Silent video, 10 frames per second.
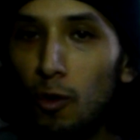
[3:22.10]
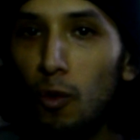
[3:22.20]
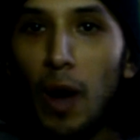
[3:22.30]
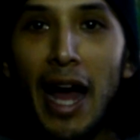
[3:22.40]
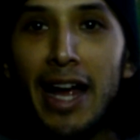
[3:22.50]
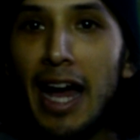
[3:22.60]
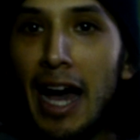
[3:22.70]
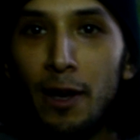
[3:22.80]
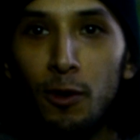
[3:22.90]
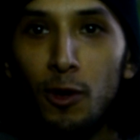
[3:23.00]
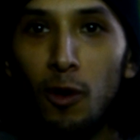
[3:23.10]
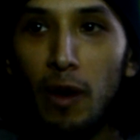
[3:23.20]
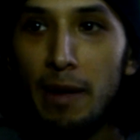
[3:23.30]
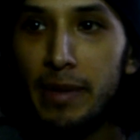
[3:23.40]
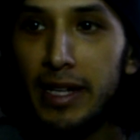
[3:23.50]
Why? I don't know.
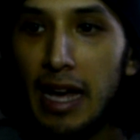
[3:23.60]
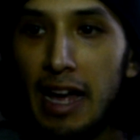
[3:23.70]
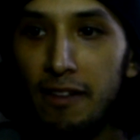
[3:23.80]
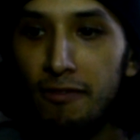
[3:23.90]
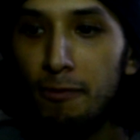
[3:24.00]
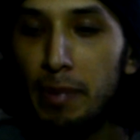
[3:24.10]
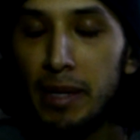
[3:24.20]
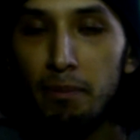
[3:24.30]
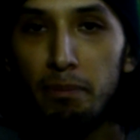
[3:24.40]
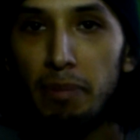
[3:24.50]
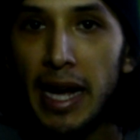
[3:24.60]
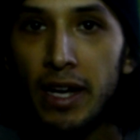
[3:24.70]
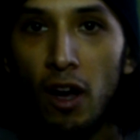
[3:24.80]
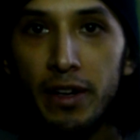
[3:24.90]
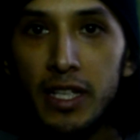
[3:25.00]
I mean, I've been buying
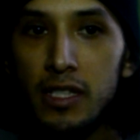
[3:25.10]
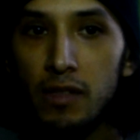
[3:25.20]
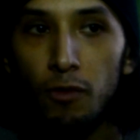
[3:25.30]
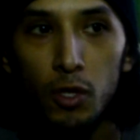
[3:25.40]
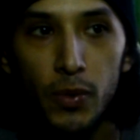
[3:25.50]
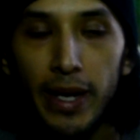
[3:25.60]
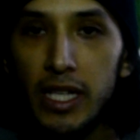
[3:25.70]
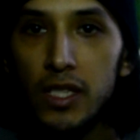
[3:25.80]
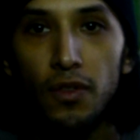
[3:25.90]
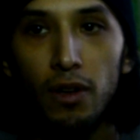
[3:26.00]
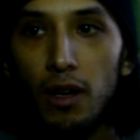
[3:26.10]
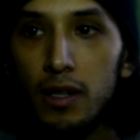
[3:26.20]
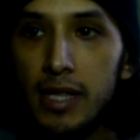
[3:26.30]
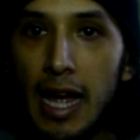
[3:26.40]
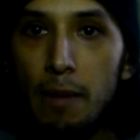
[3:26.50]
Audis and Volkswagens for a long
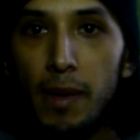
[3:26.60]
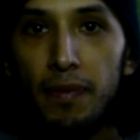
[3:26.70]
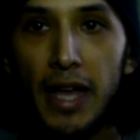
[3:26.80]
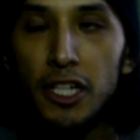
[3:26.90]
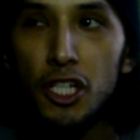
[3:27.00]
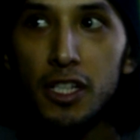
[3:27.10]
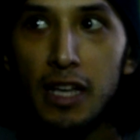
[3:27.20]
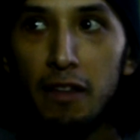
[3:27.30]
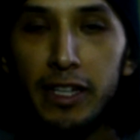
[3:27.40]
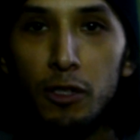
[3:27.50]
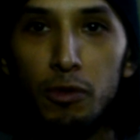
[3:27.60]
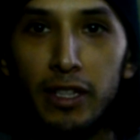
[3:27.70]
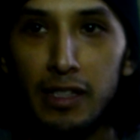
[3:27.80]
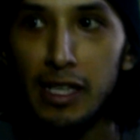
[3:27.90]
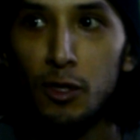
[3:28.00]
time, and that's just how they do
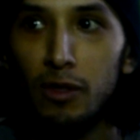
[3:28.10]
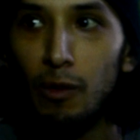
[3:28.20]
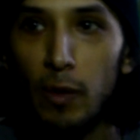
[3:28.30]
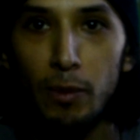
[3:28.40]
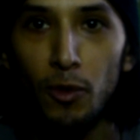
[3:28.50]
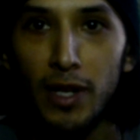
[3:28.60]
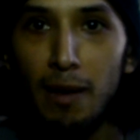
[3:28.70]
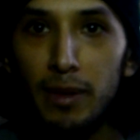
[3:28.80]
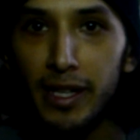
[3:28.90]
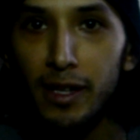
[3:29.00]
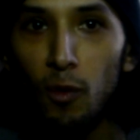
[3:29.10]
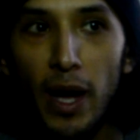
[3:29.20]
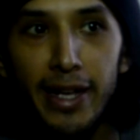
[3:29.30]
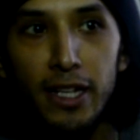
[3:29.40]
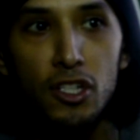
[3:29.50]
things. They do it way more complicated.
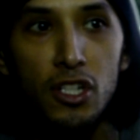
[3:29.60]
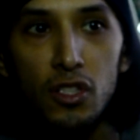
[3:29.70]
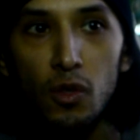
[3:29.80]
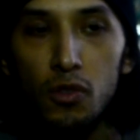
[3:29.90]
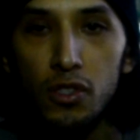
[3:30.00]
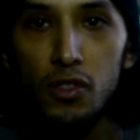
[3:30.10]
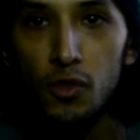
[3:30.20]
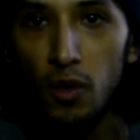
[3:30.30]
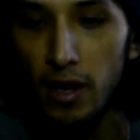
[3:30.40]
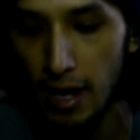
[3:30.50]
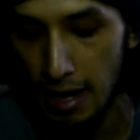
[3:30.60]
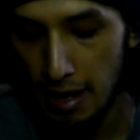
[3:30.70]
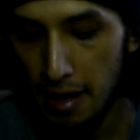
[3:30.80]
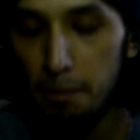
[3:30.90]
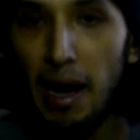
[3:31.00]
Why can't you just go to the store,
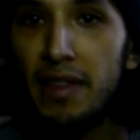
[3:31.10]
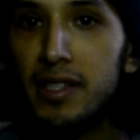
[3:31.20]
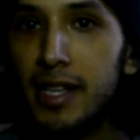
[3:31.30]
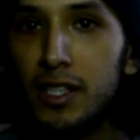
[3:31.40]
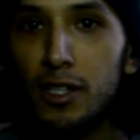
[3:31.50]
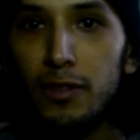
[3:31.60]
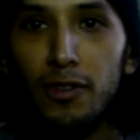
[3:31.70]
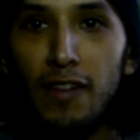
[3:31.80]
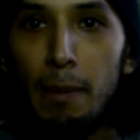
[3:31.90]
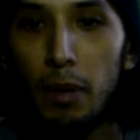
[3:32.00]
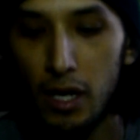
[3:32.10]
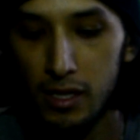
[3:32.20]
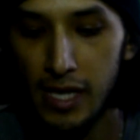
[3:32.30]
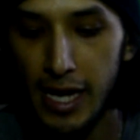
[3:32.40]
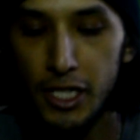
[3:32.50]
buy the sensor for
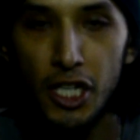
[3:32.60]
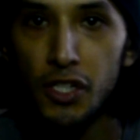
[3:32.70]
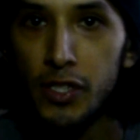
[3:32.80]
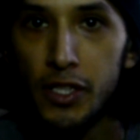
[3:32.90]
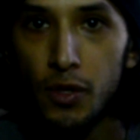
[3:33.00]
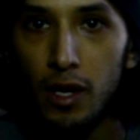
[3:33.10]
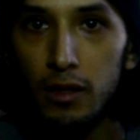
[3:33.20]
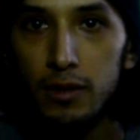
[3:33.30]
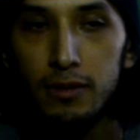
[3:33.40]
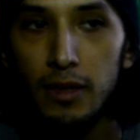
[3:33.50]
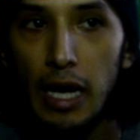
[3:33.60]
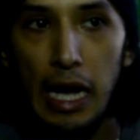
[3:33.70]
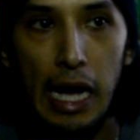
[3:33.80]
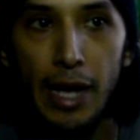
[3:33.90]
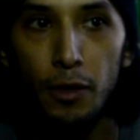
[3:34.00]
$5 and change the sensor out?
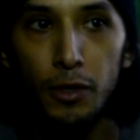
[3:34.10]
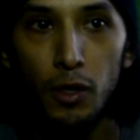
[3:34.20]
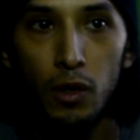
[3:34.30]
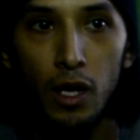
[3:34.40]
I don't know.